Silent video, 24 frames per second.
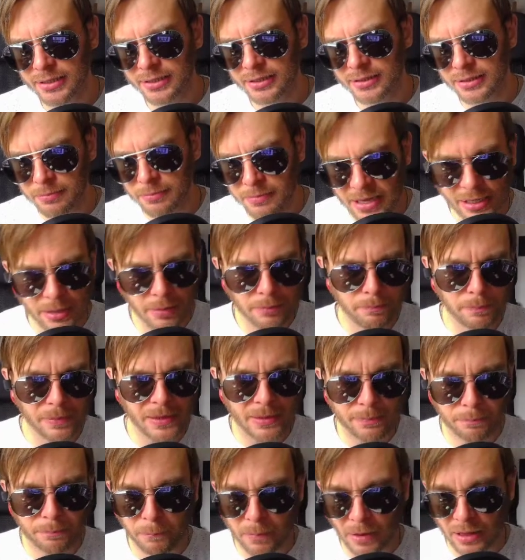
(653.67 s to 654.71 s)
to make him
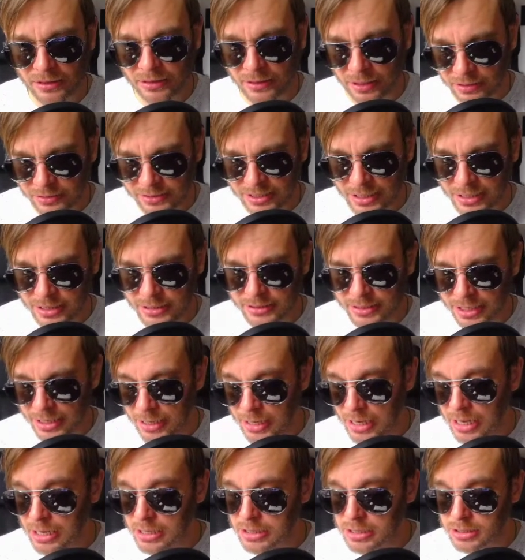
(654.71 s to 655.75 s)
be
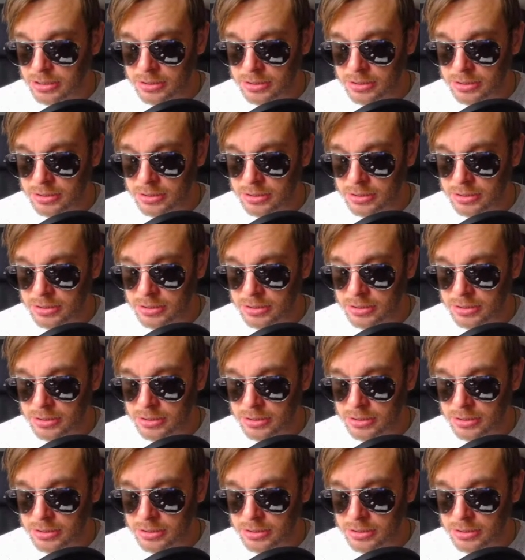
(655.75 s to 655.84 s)
to